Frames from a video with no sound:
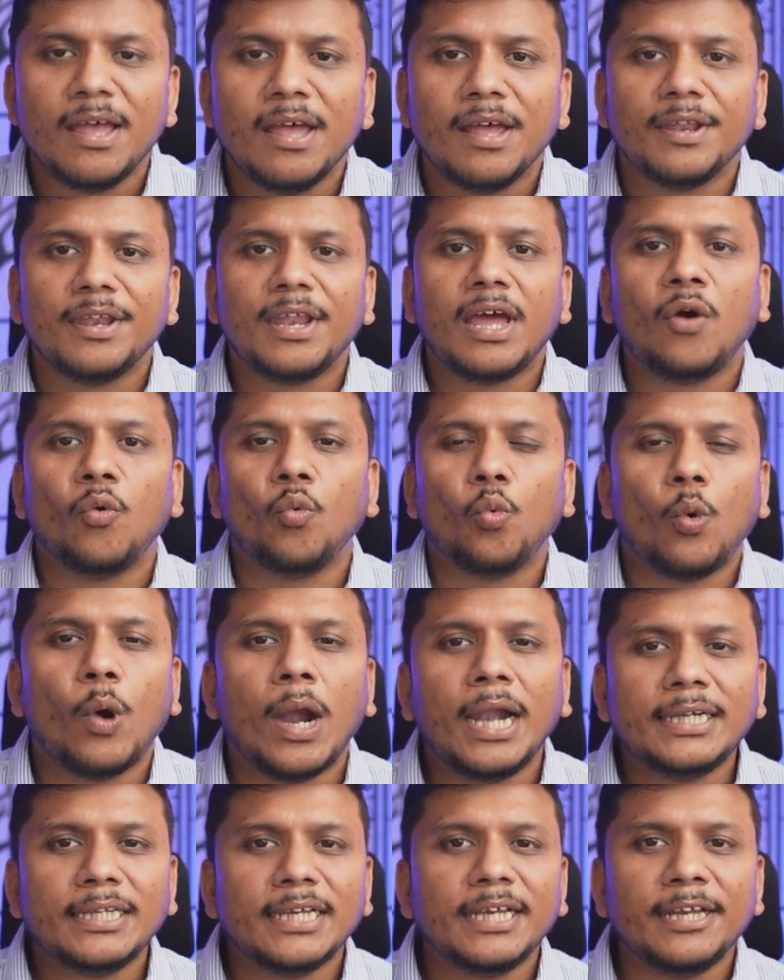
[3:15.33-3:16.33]
now
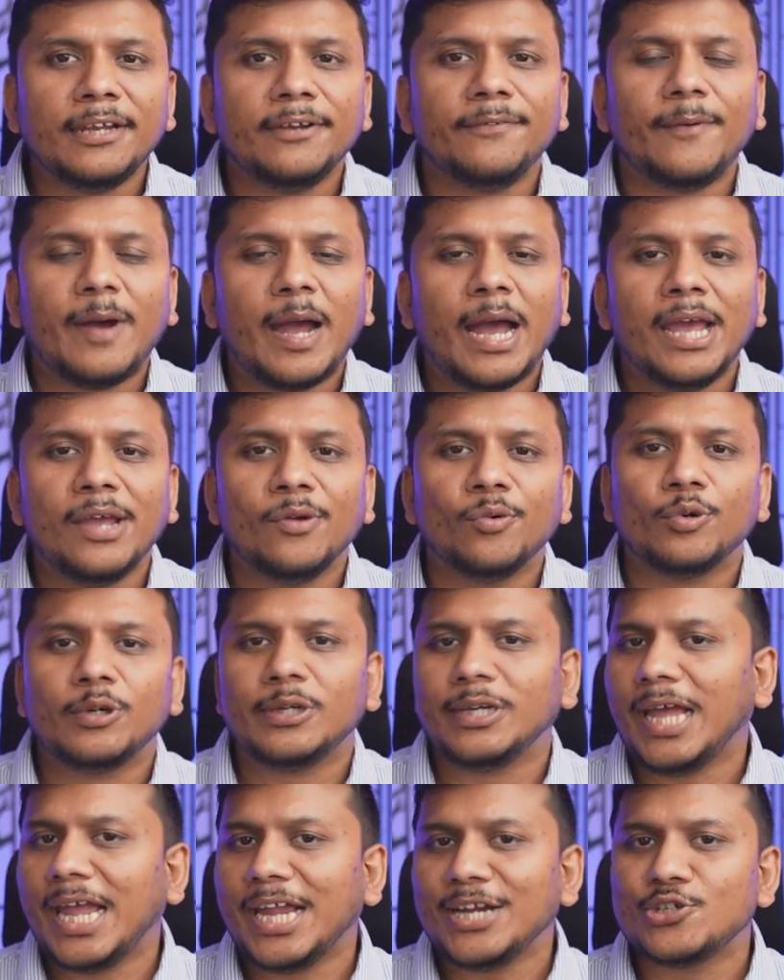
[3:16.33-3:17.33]
what if I
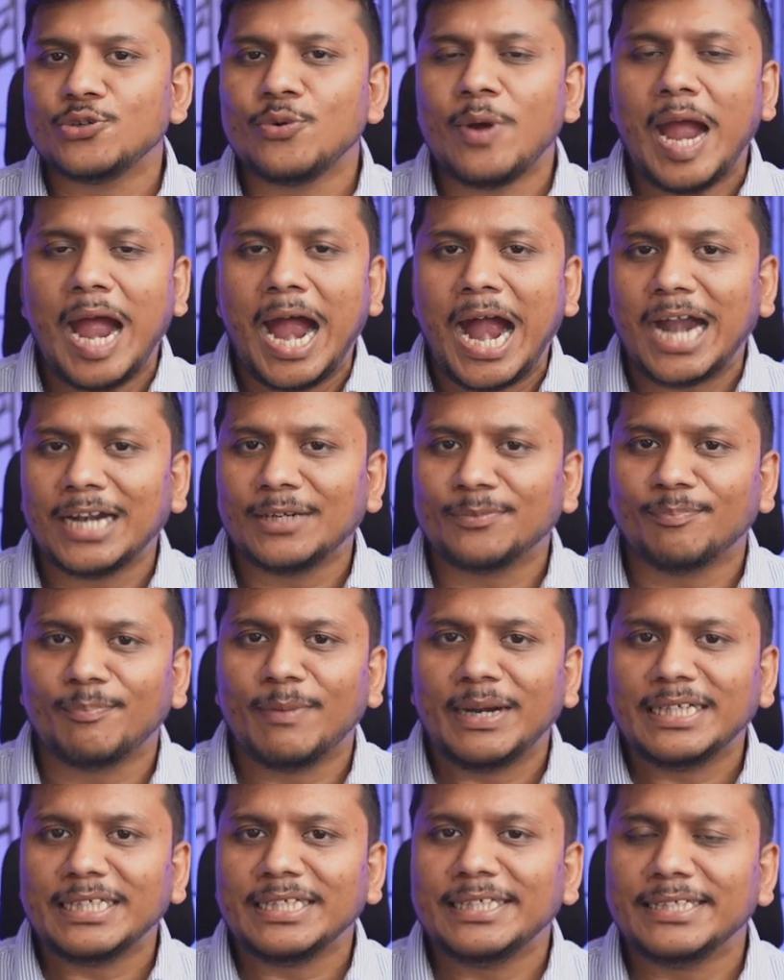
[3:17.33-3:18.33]
would like to add
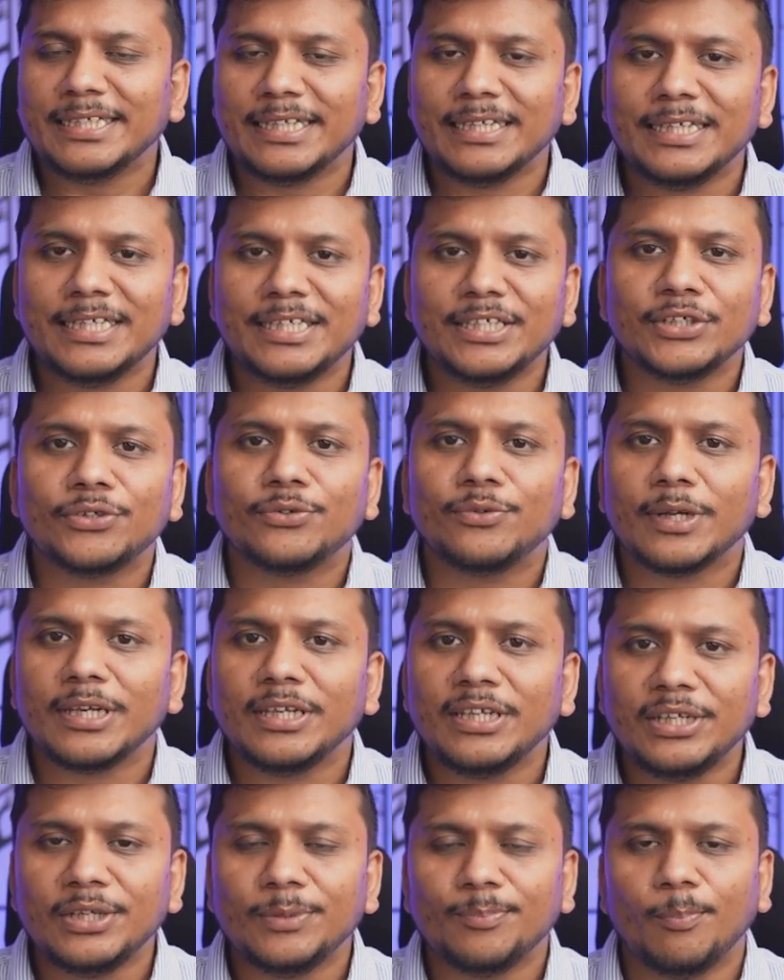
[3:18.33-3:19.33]
material
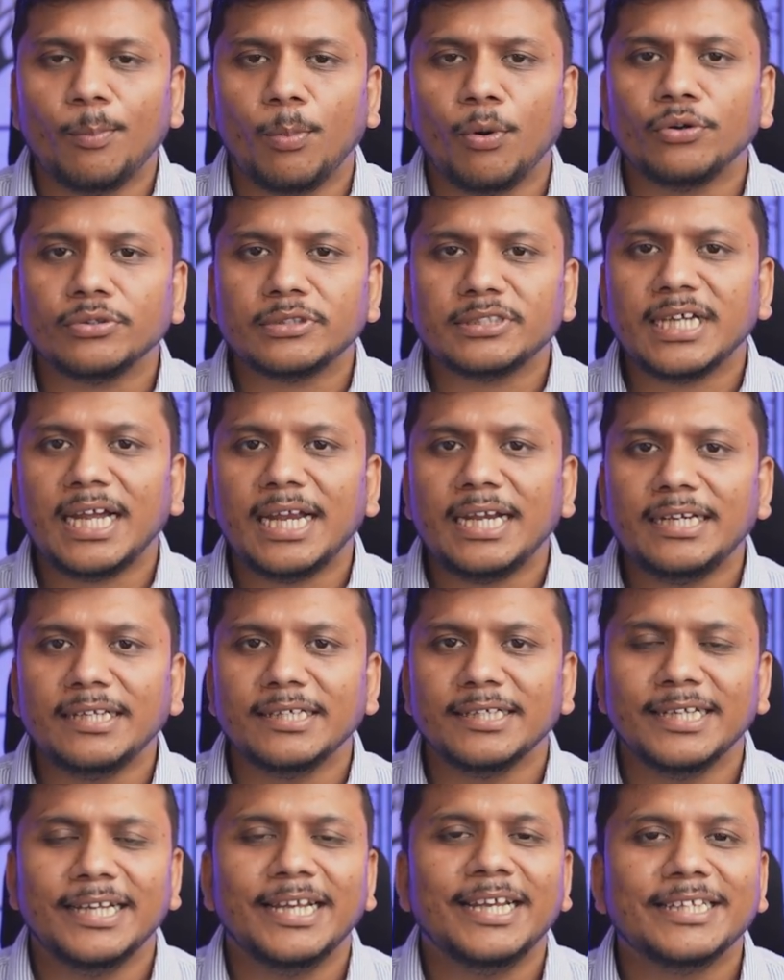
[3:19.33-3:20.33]
equally both
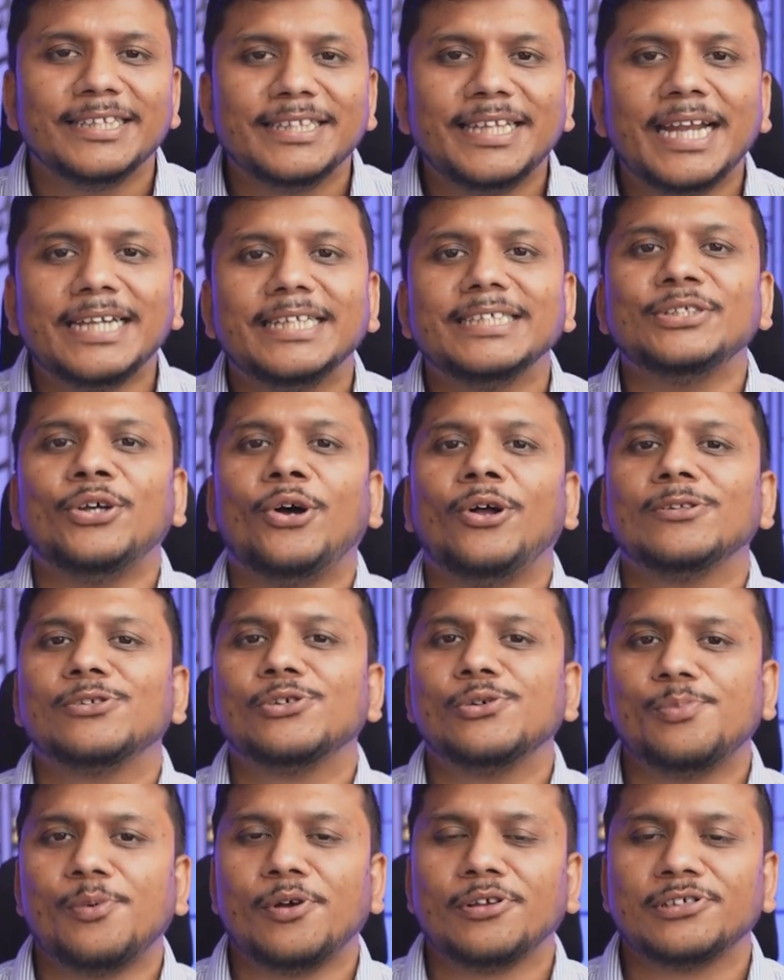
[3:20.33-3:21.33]
sides? That is
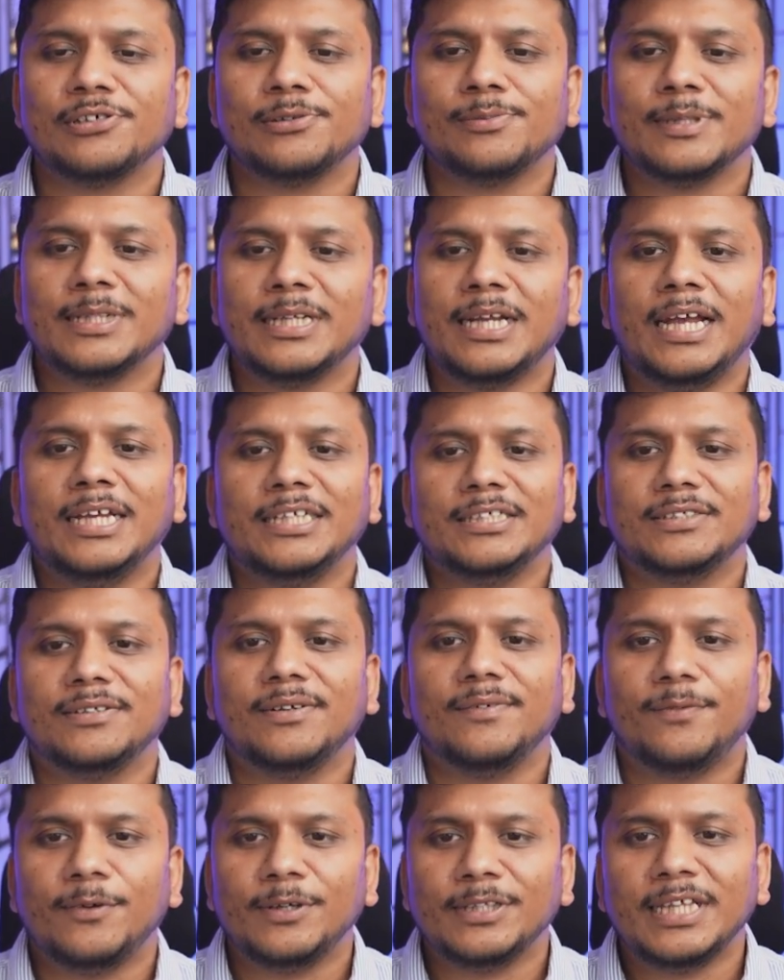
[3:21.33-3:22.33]
also possible guys.
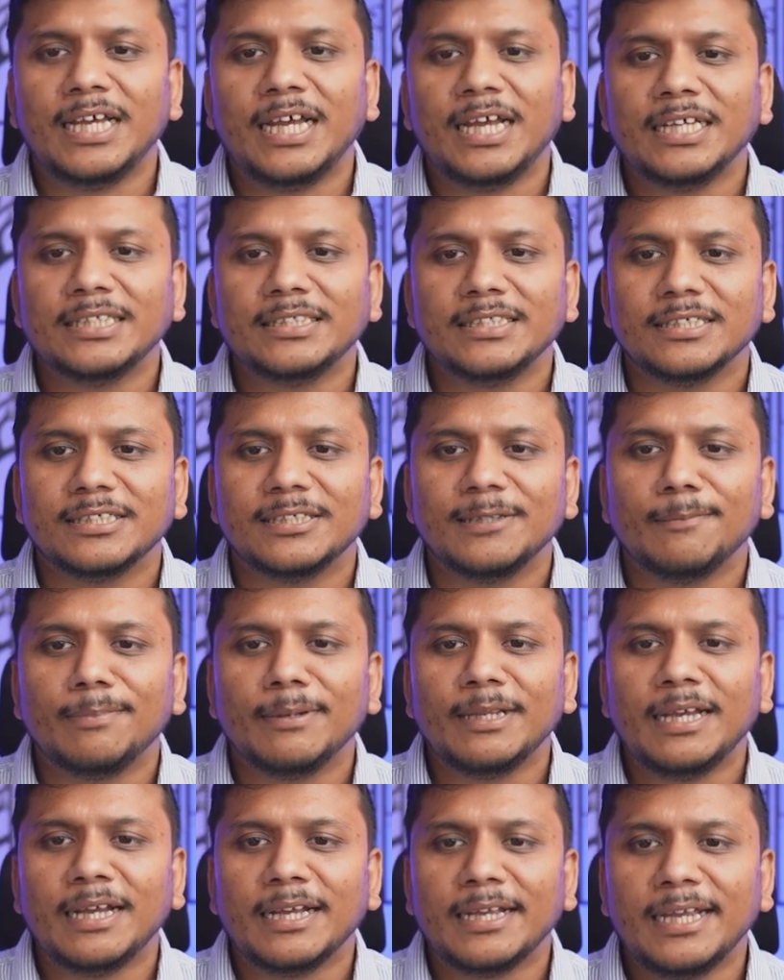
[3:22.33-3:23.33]
For that
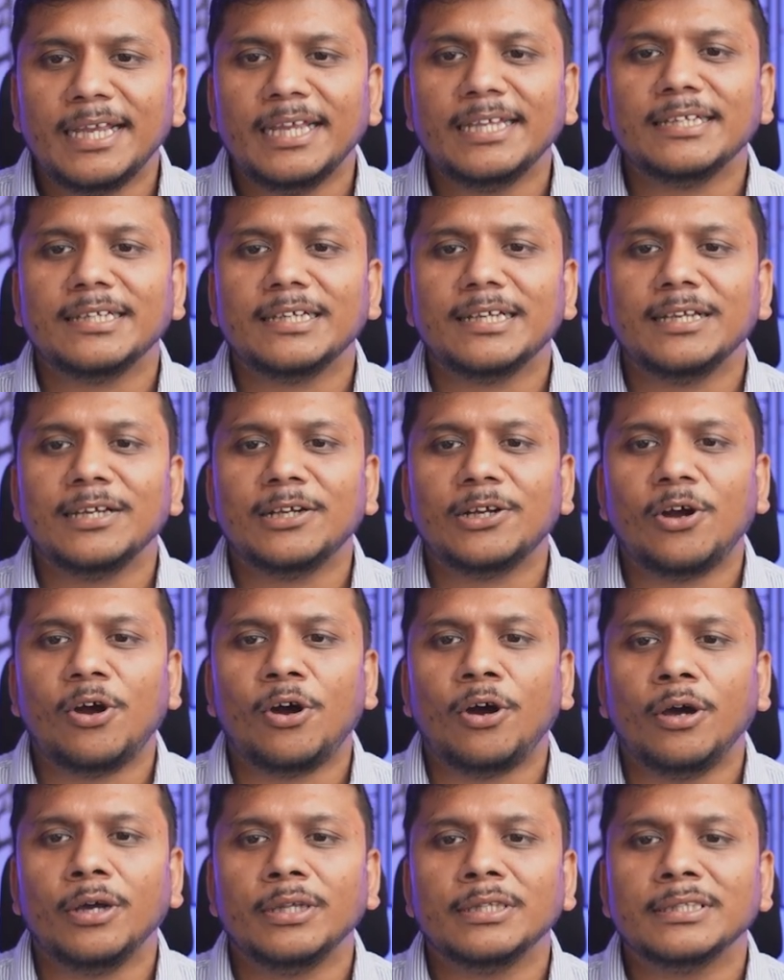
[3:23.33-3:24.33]
simply again click
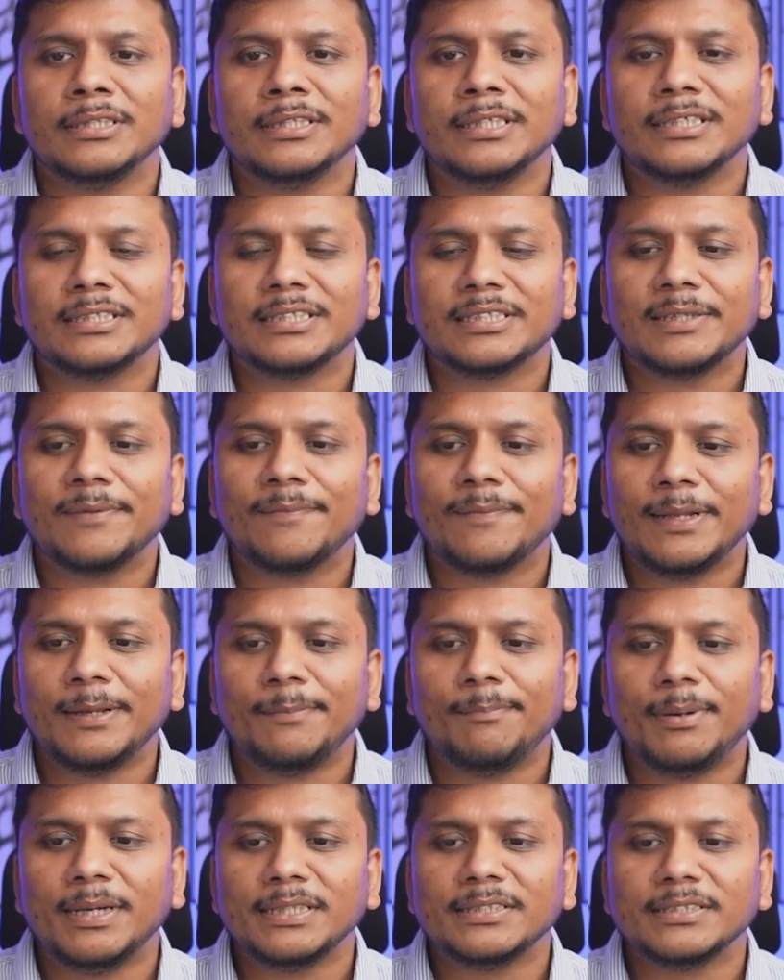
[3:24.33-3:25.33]
on this
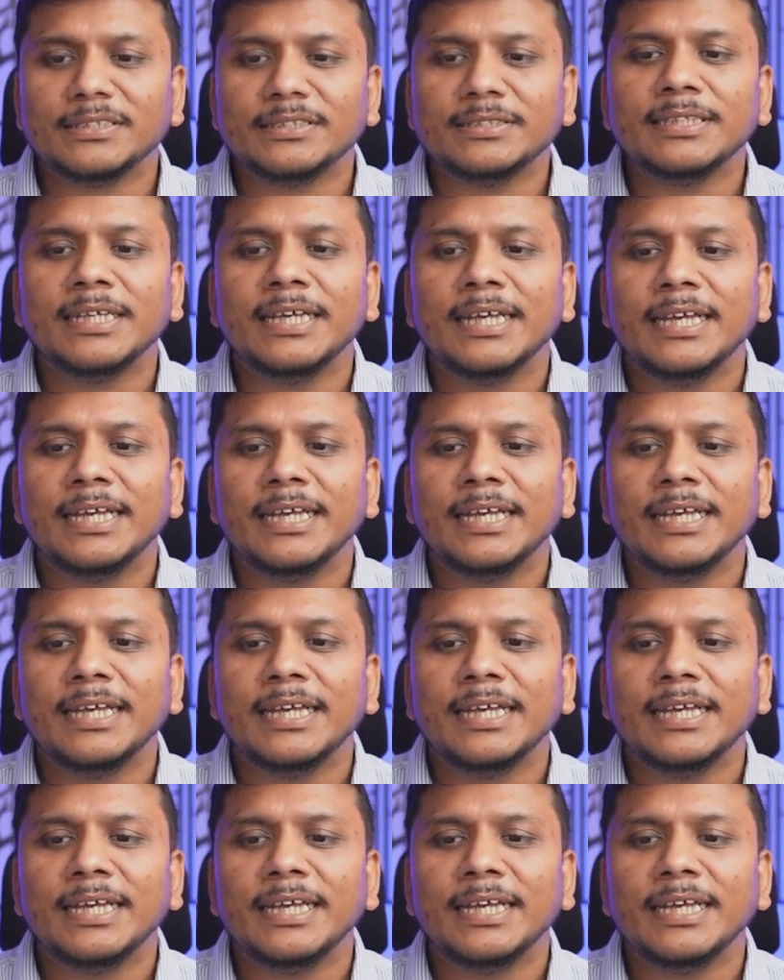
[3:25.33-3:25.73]
flip button